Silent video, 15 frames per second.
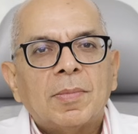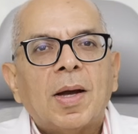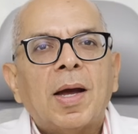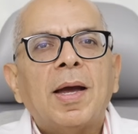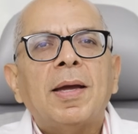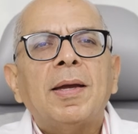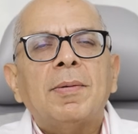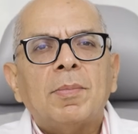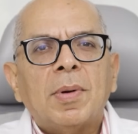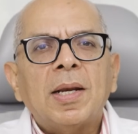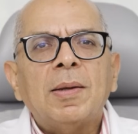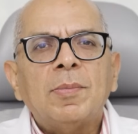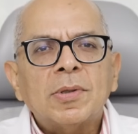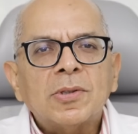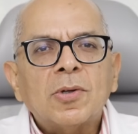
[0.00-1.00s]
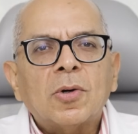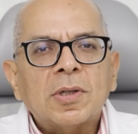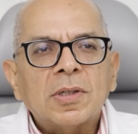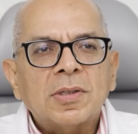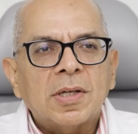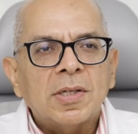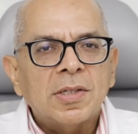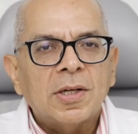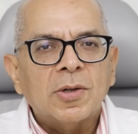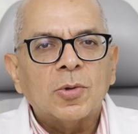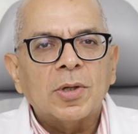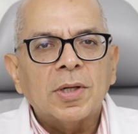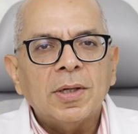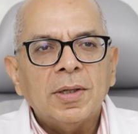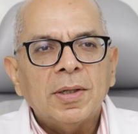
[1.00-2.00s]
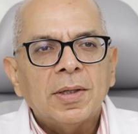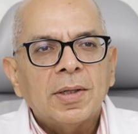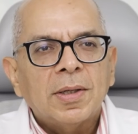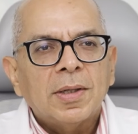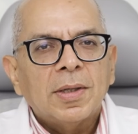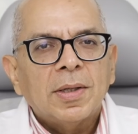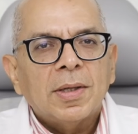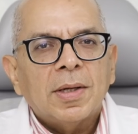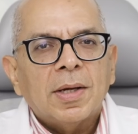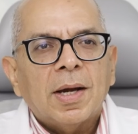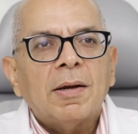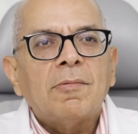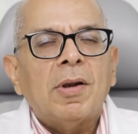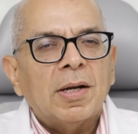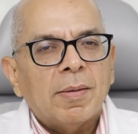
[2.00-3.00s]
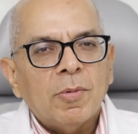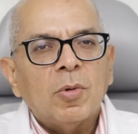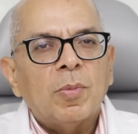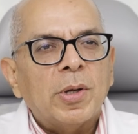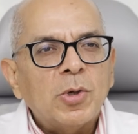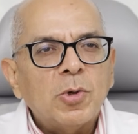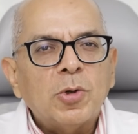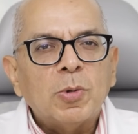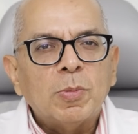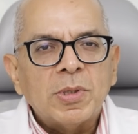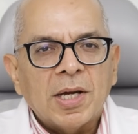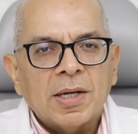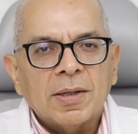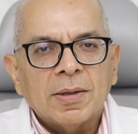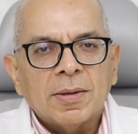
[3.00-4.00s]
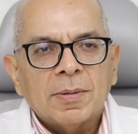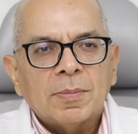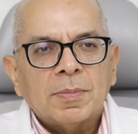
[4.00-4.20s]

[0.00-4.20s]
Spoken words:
Hi, my name is Dr. Sanjay Arora and welcome to my YouTube channel.